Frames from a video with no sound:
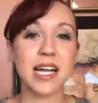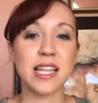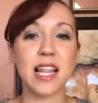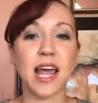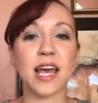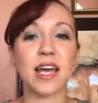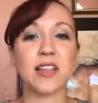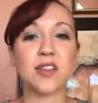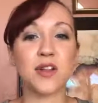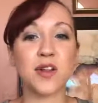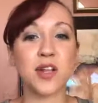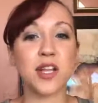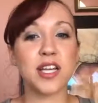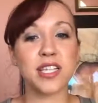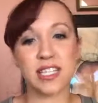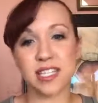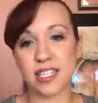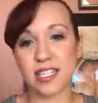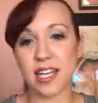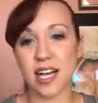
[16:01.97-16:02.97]
Like, literally,
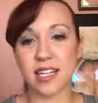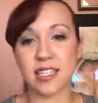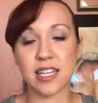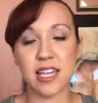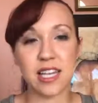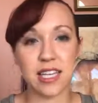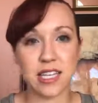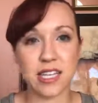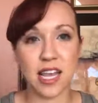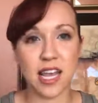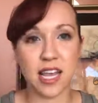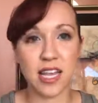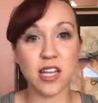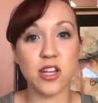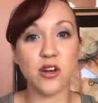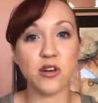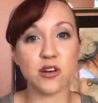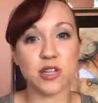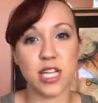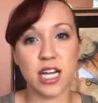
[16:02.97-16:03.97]
success is in
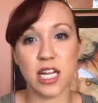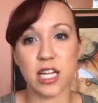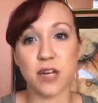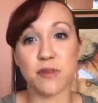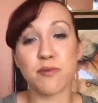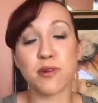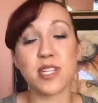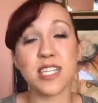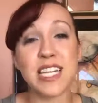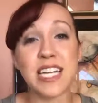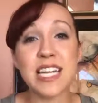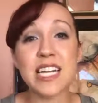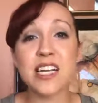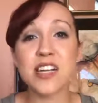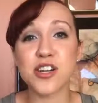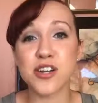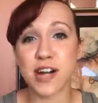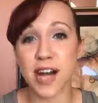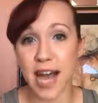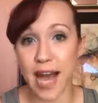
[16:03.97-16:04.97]
your daily
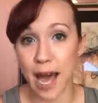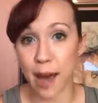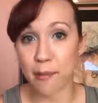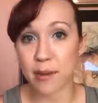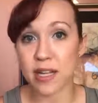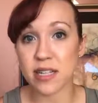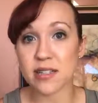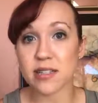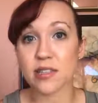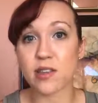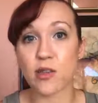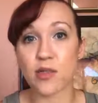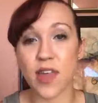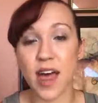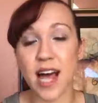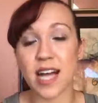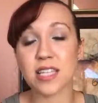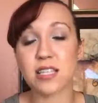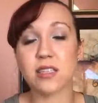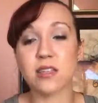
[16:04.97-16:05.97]
routine, your habits. So
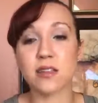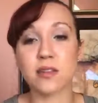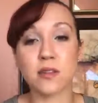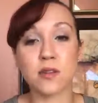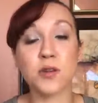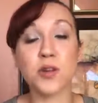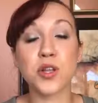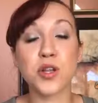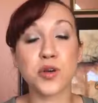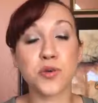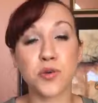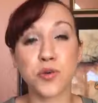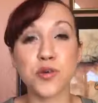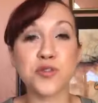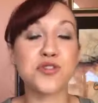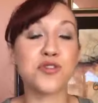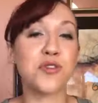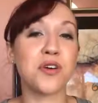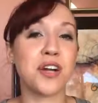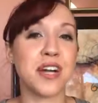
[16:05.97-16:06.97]
that's literally
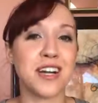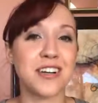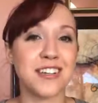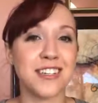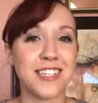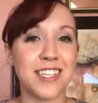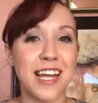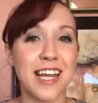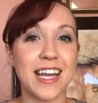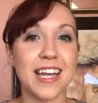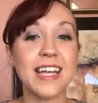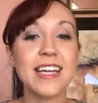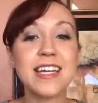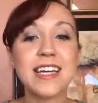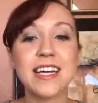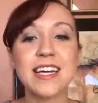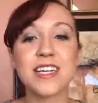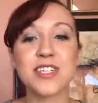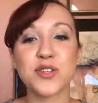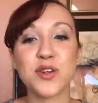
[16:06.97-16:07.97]
crucial in understanding.
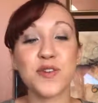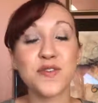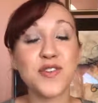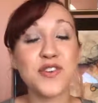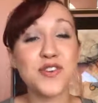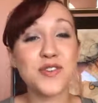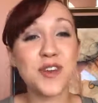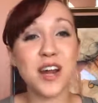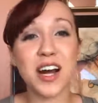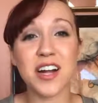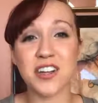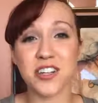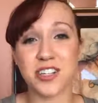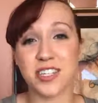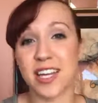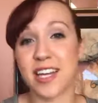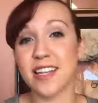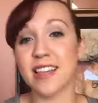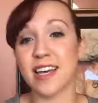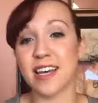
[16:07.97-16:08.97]
So if you do not
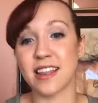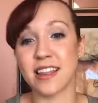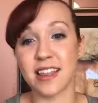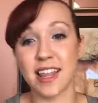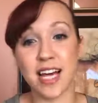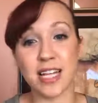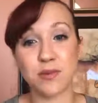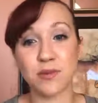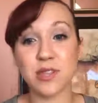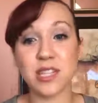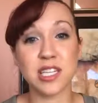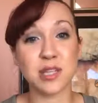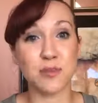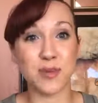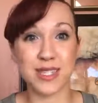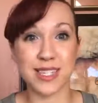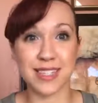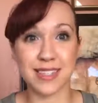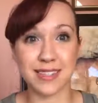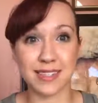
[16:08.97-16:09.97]
understand, like, that's what this
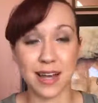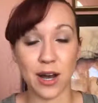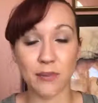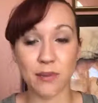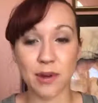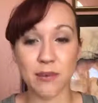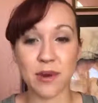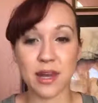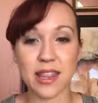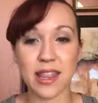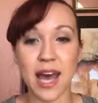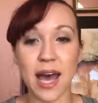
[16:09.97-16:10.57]
business has helped me with.